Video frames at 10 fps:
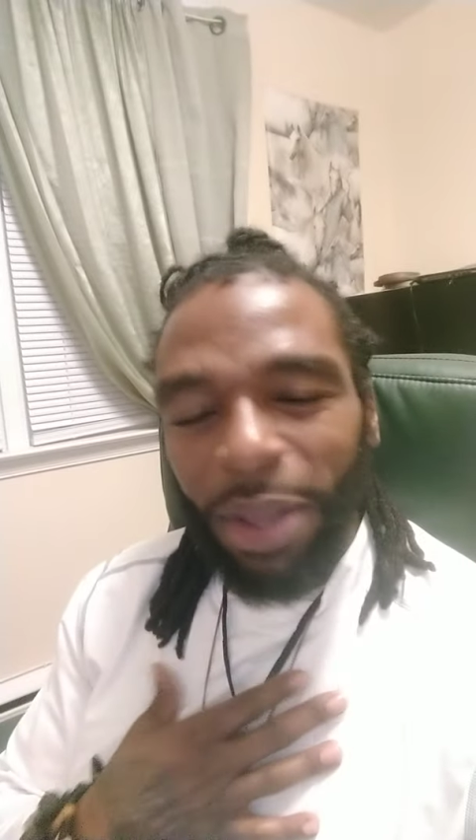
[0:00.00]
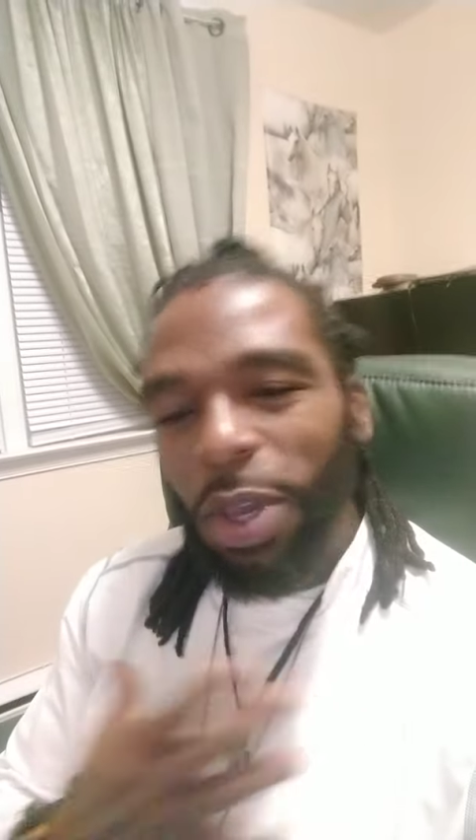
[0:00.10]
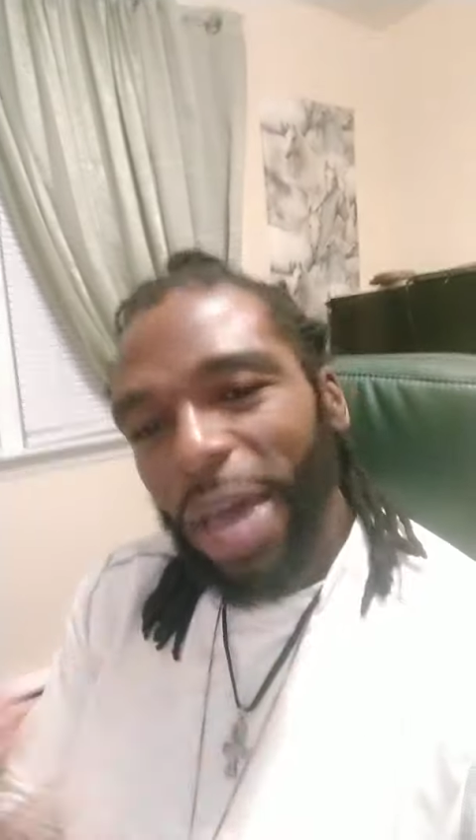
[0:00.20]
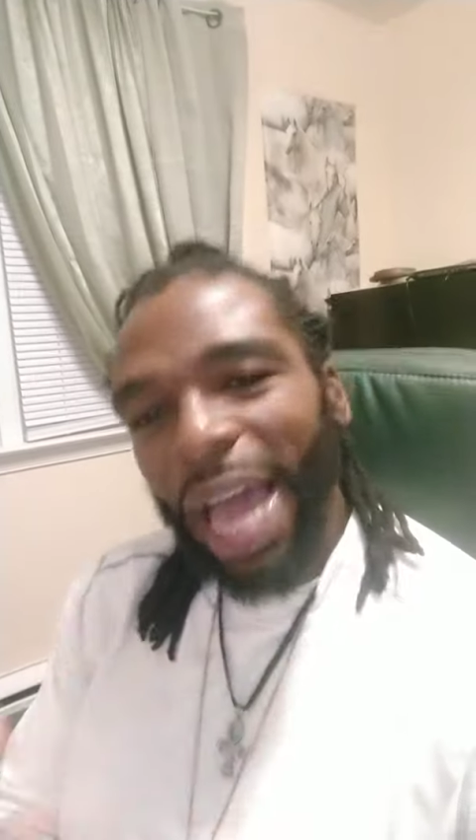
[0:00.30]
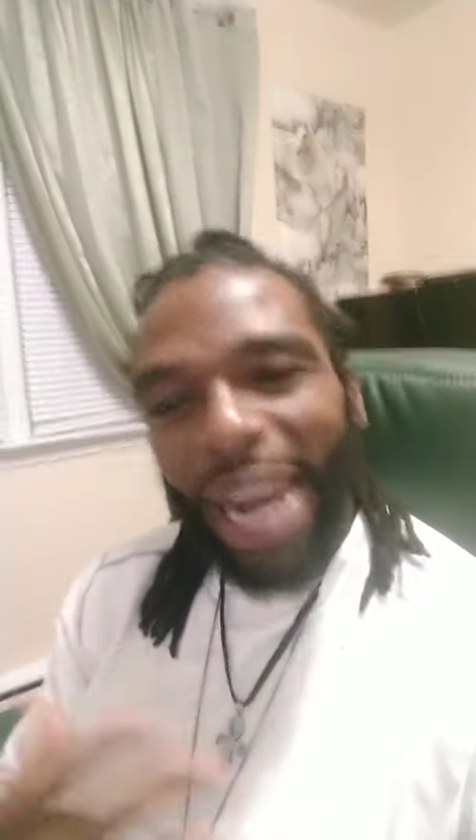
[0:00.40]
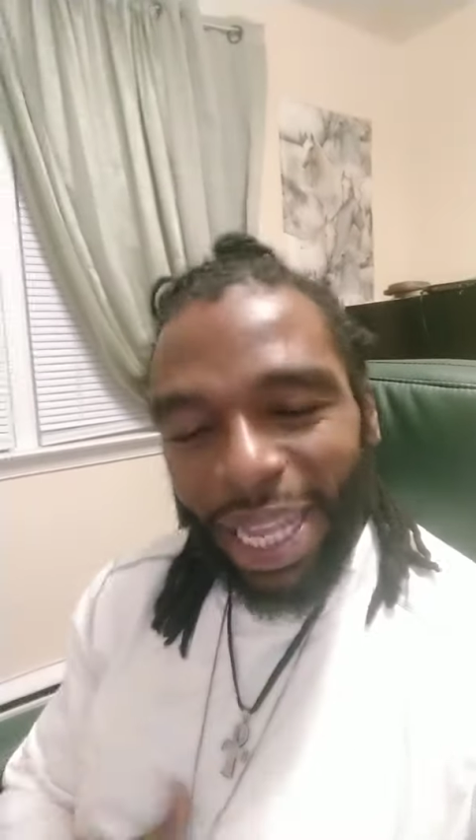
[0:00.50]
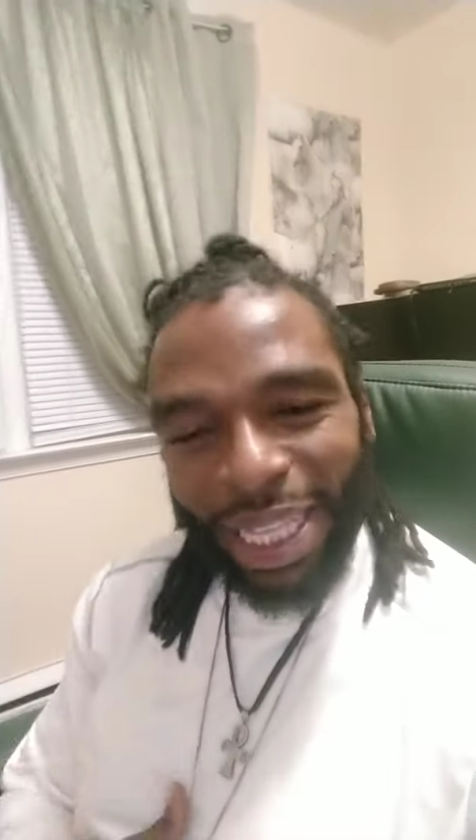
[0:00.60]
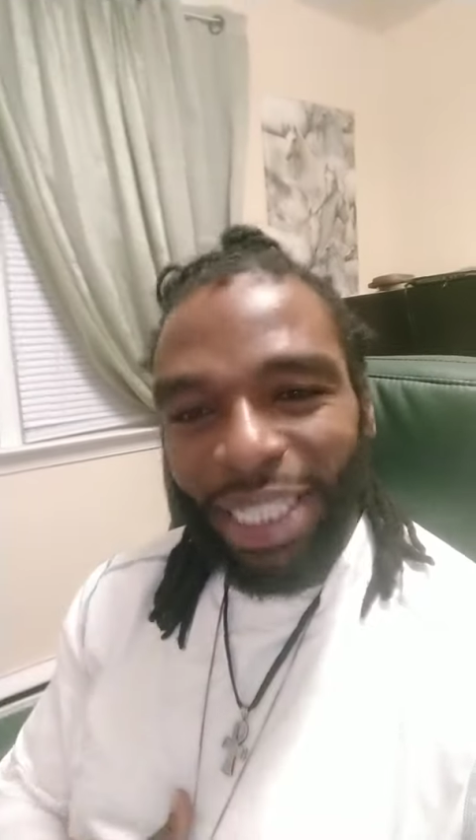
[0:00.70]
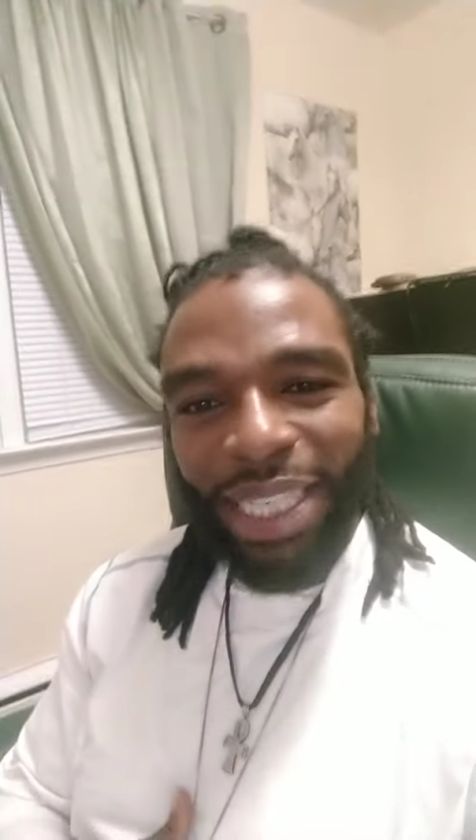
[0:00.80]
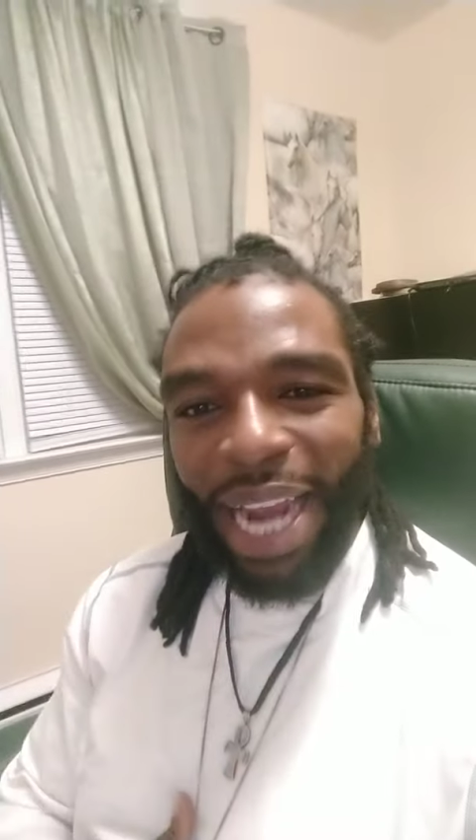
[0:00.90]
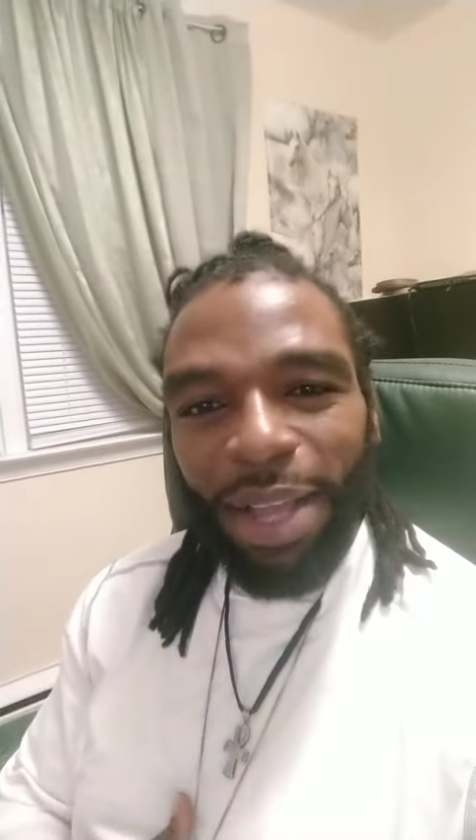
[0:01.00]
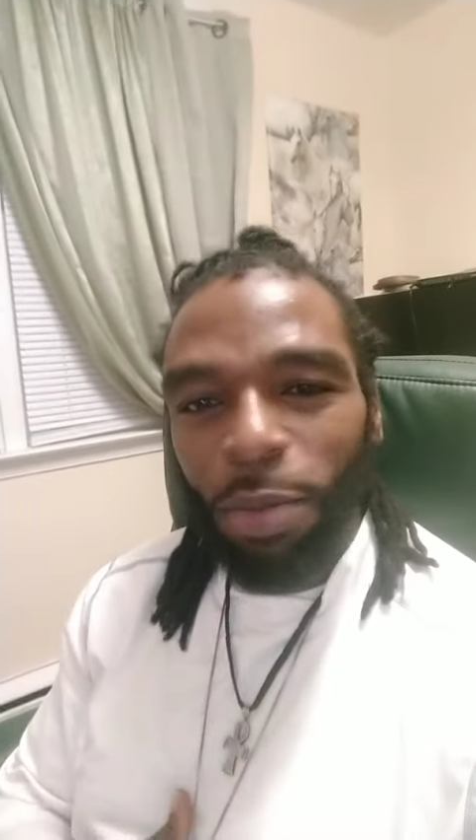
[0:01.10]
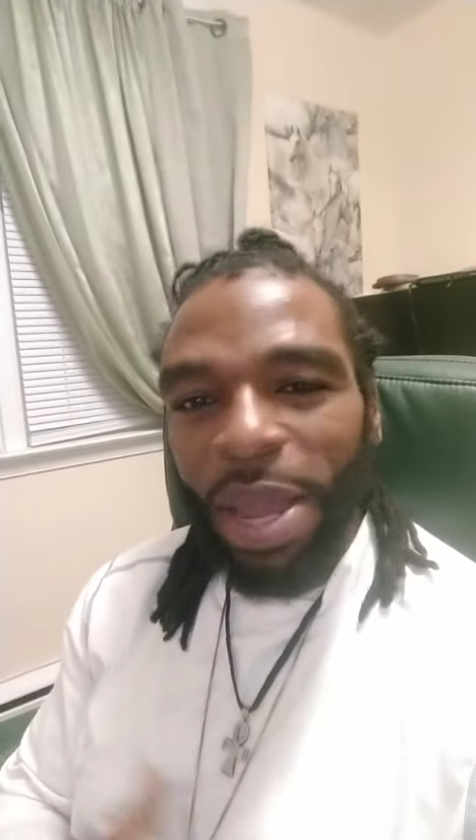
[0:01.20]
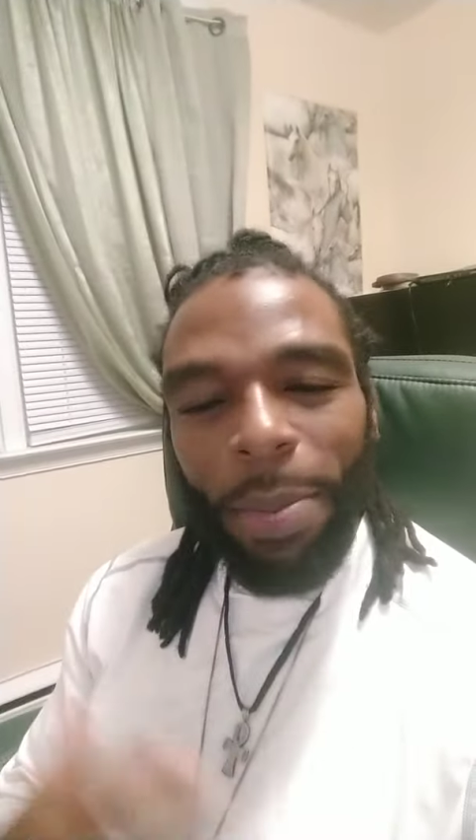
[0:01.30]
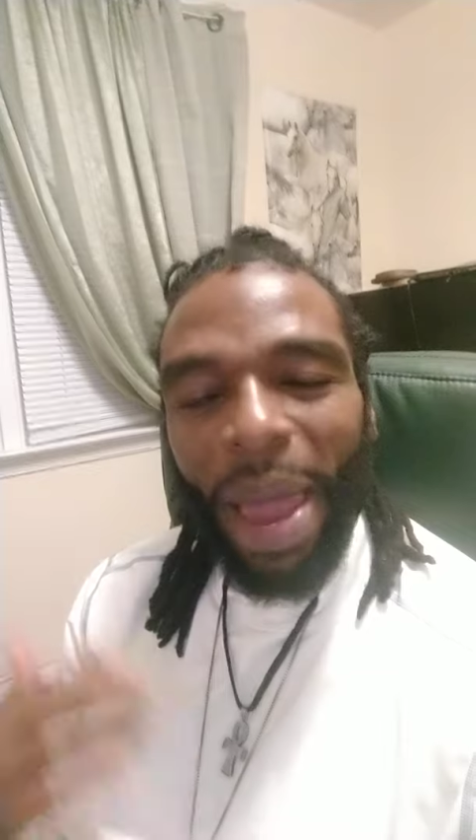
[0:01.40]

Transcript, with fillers: You act like this shit ain't weak,